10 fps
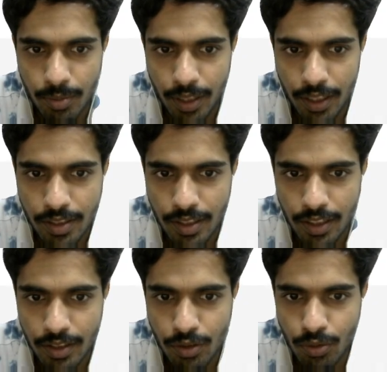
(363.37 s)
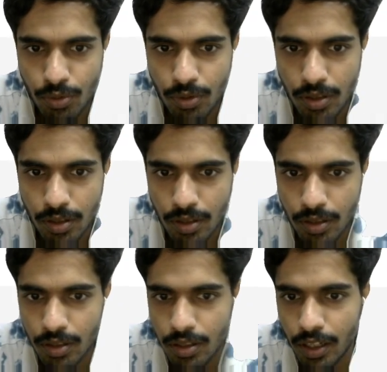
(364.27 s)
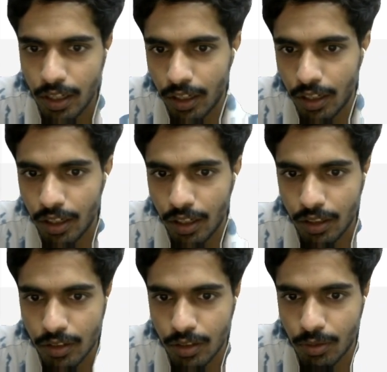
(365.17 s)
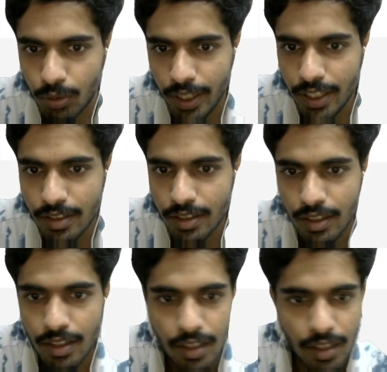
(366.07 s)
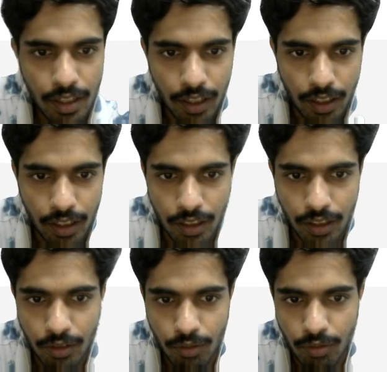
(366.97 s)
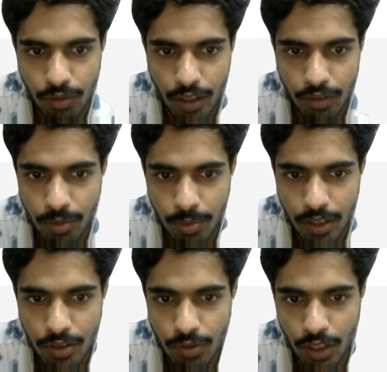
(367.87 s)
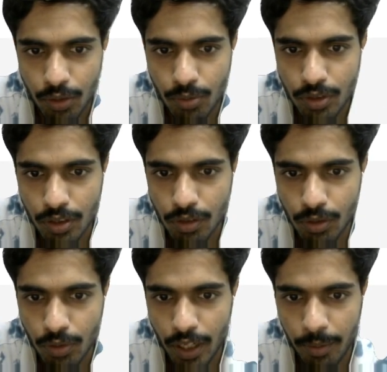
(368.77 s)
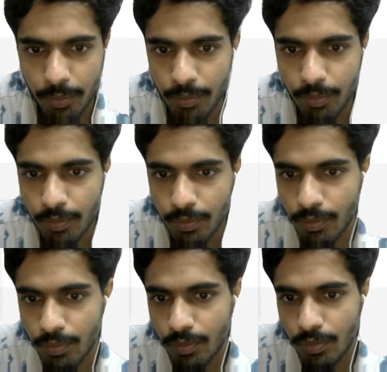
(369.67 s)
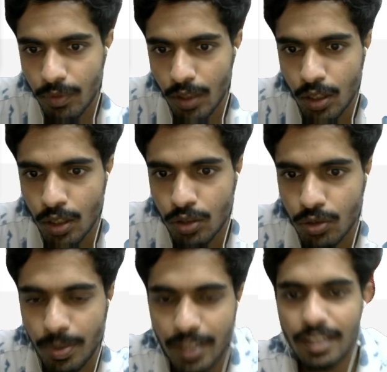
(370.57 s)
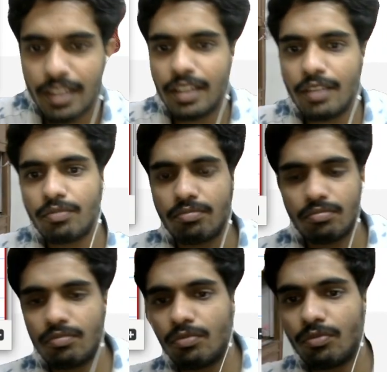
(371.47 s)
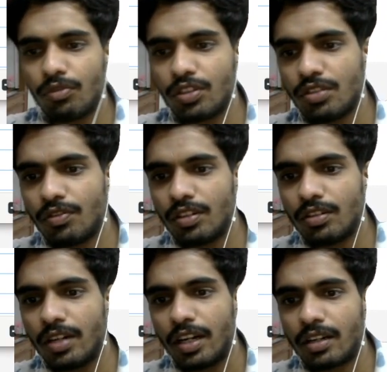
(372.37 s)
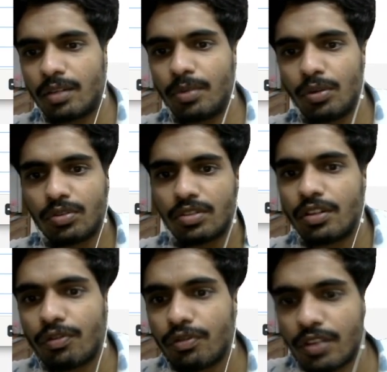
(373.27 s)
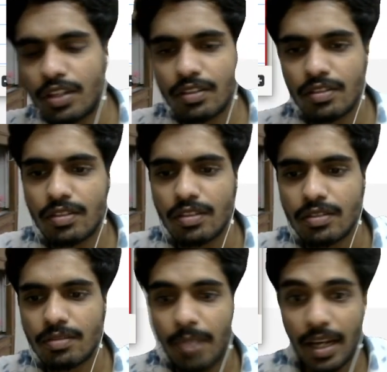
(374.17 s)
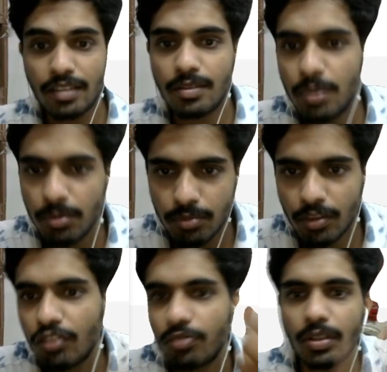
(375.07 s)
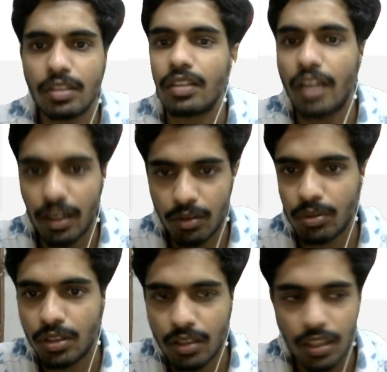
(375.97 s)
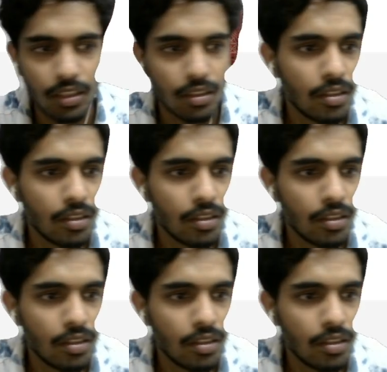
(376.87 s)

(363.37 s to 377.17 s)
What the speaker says: minus X2 is equal to X, and Y1 minus Y2 is equal to Y. So basically, whichever attributes difference is maximum, give me that one, right?